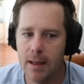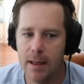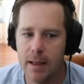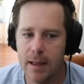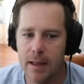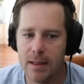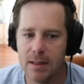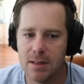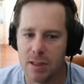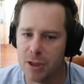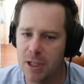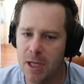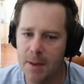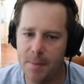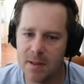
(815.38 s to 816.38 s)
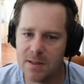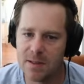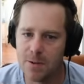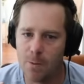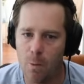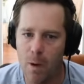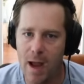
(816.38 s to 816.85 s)
is the cheapest
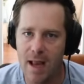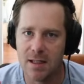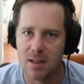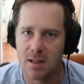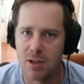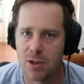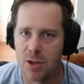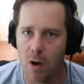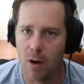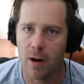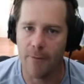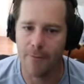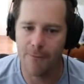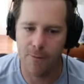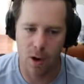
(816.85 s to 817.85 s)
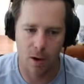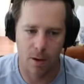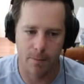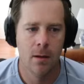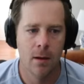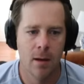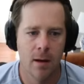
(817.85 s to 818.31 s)
way to start a
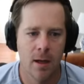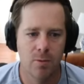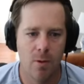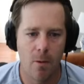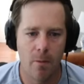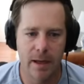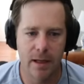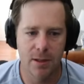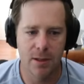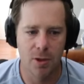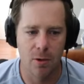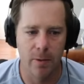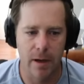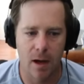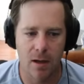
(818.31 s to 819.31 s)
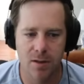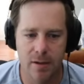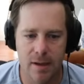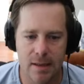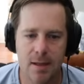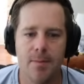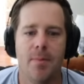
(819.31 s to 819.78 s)
farm. Because what we can do, we also
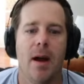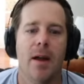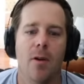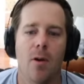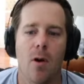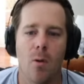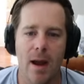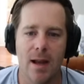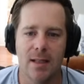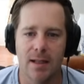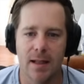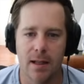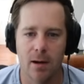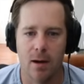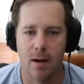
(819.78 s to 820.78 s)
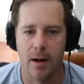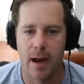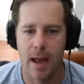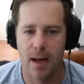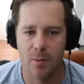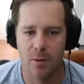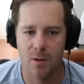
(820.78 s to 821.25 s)
need to buy, though, a way to get our
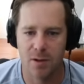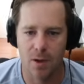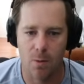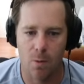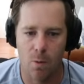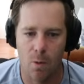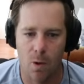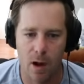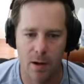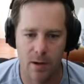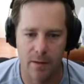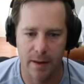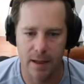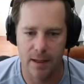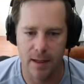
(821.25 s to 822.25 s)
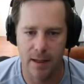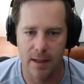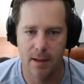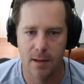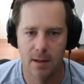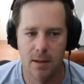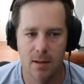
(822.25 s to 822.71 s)
animals the water they need.
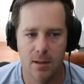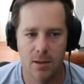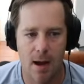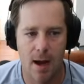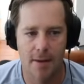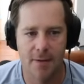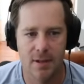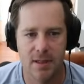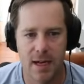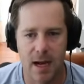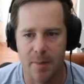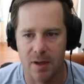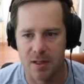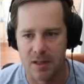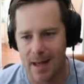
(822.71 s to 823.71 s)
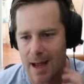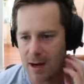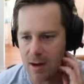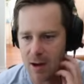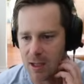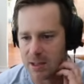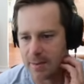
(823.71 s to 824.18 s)
So I'll have to see how much that
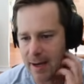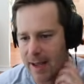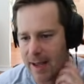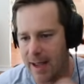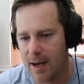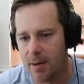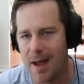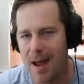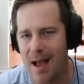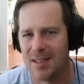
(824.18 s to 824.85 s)
costs. But I can't imagine